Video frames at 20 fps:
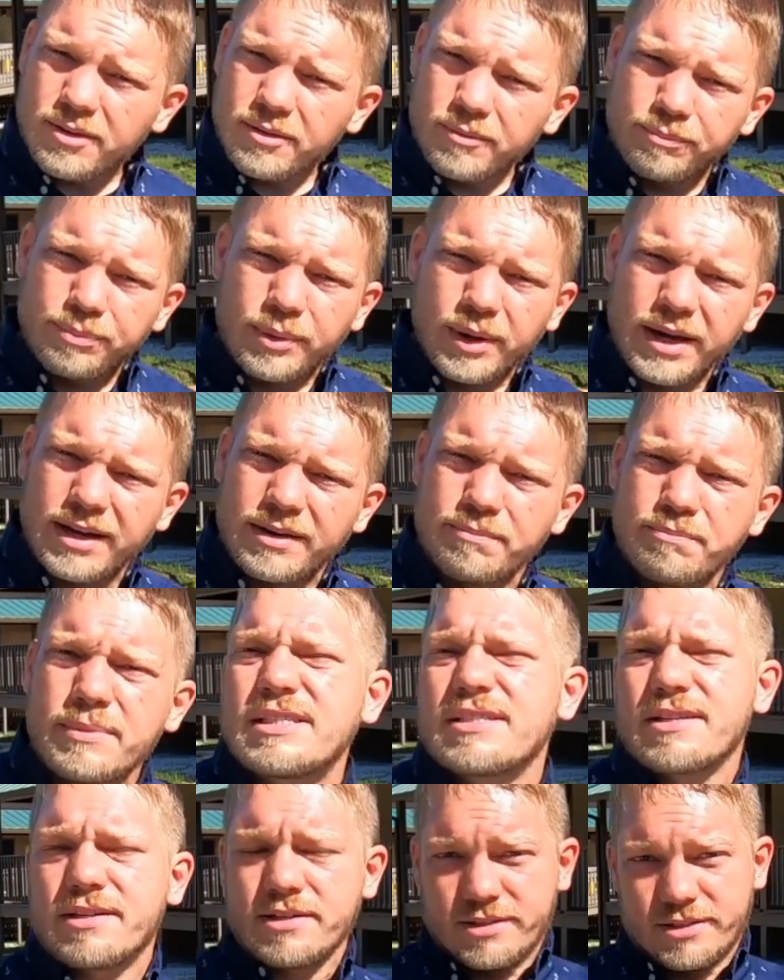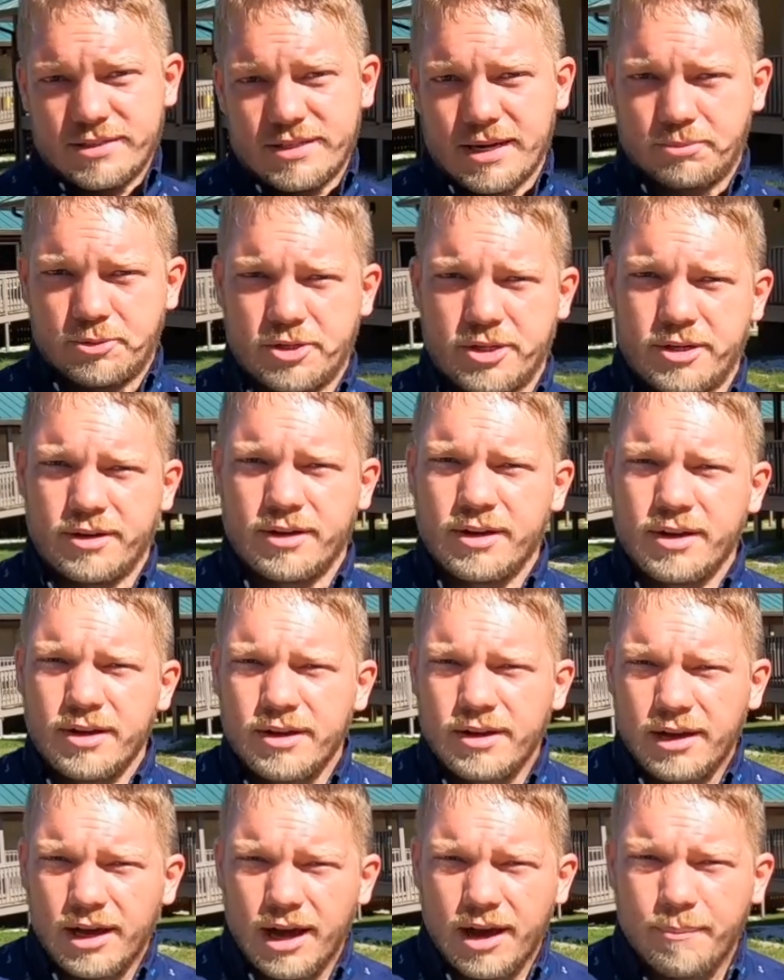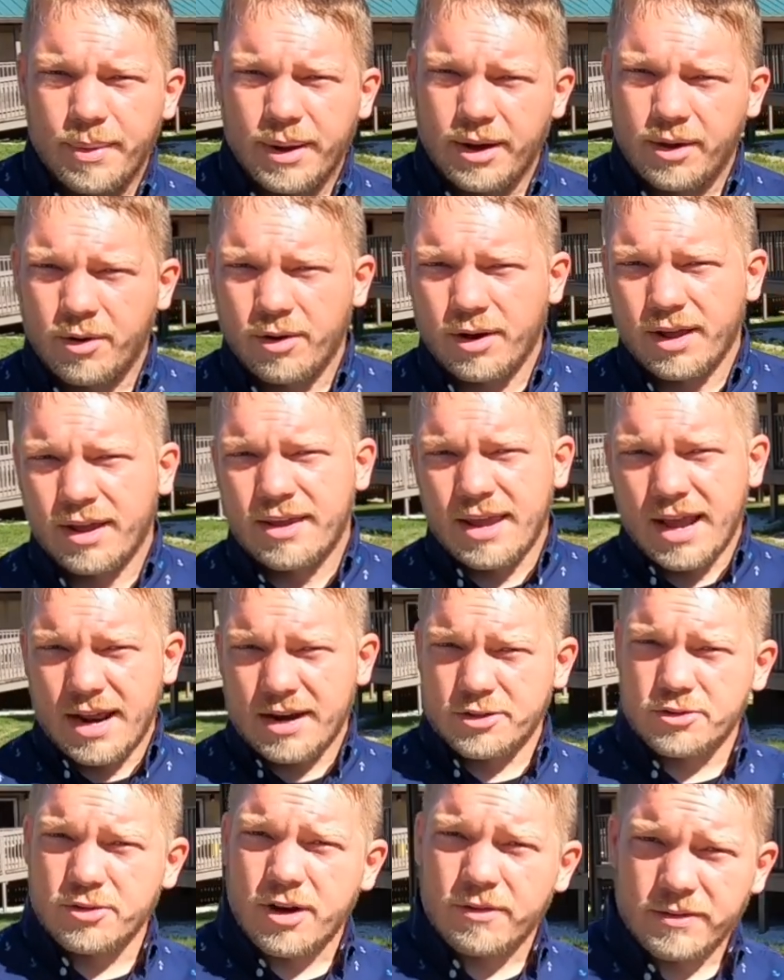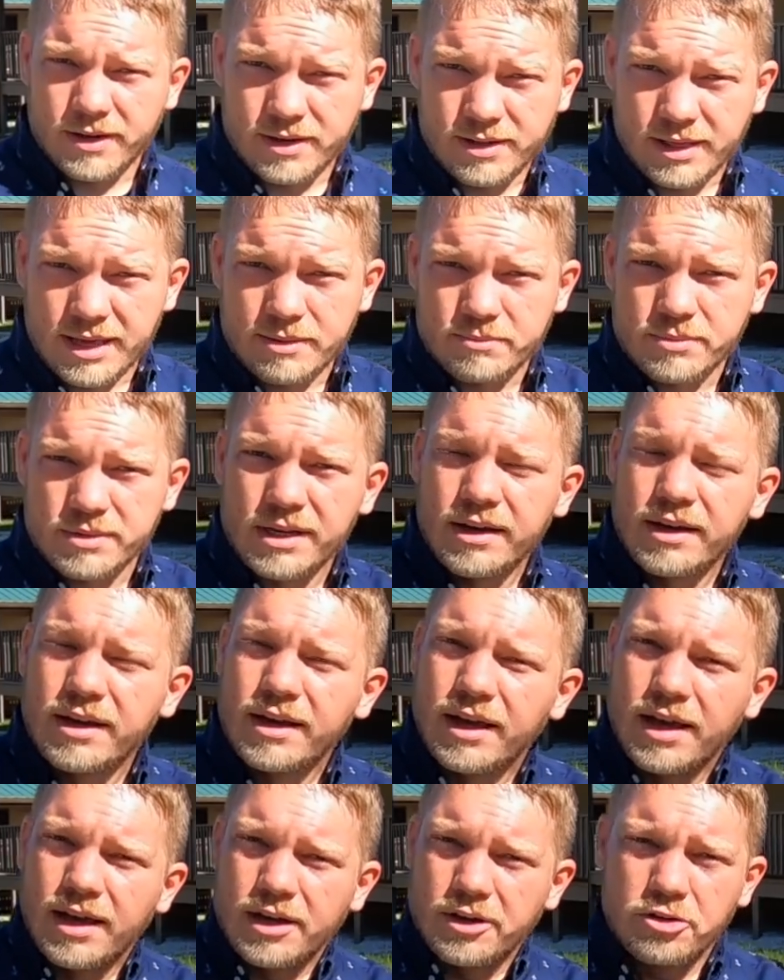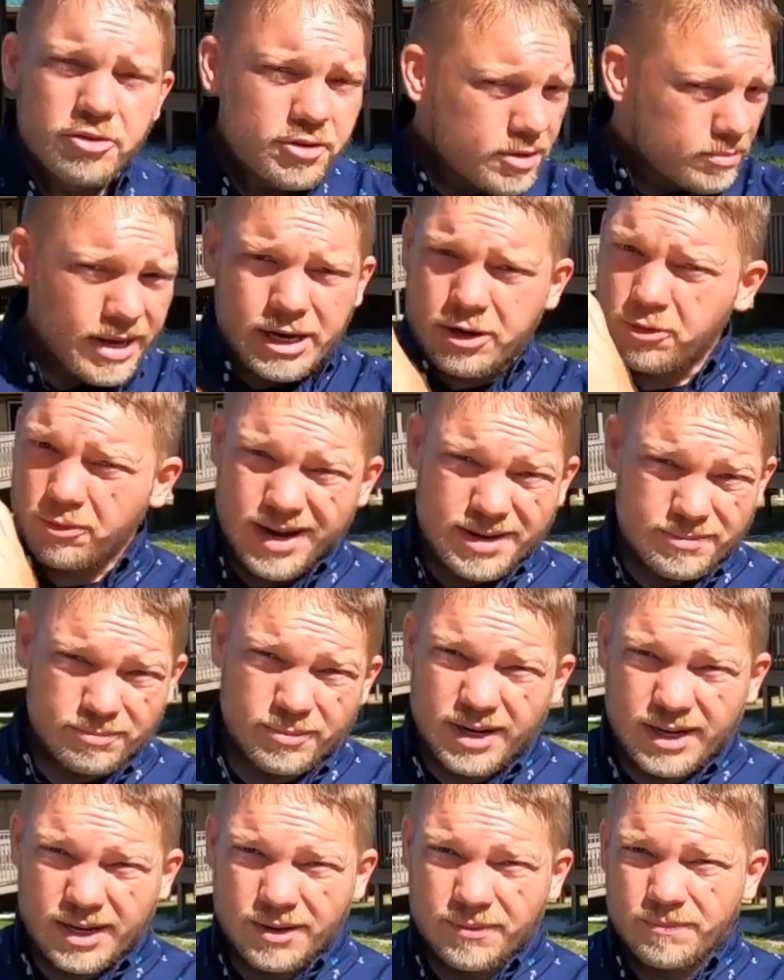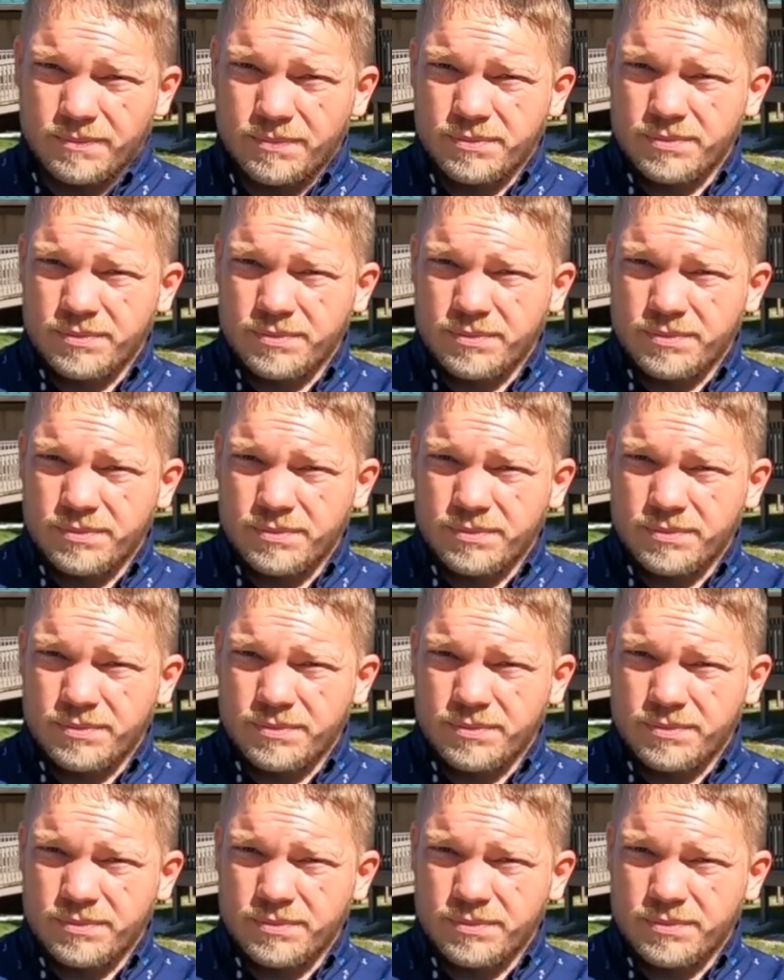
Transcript: but misconception about catastrophic claims. You can make great money.